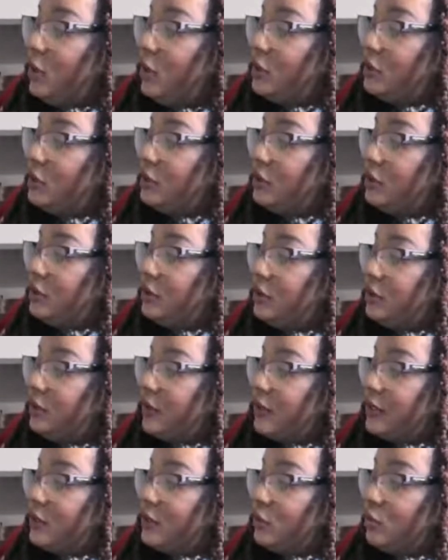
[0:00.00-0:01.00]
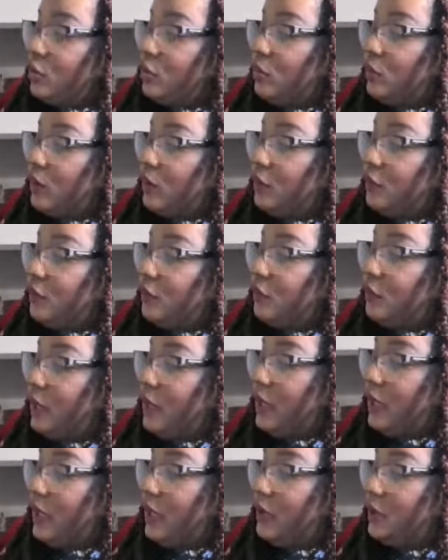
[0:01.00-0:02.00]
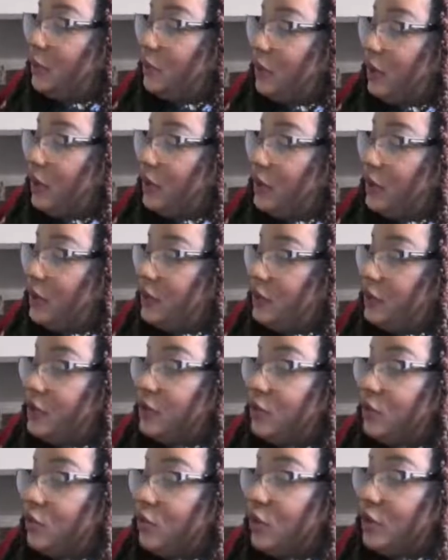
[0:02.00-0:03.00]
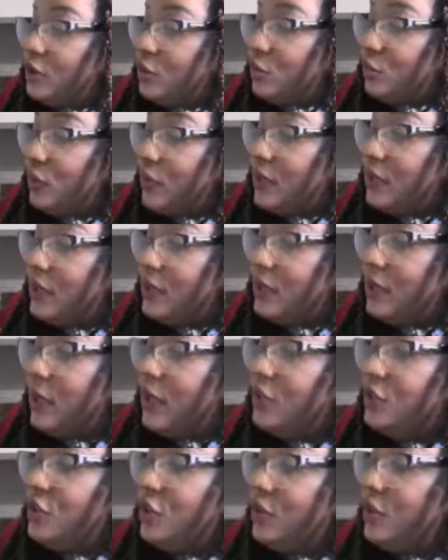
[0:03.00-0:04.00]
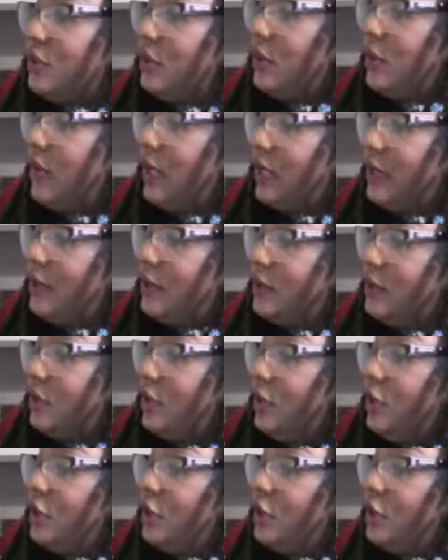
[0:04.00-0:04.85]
also served as a role model for many other politicians across race and gender lines.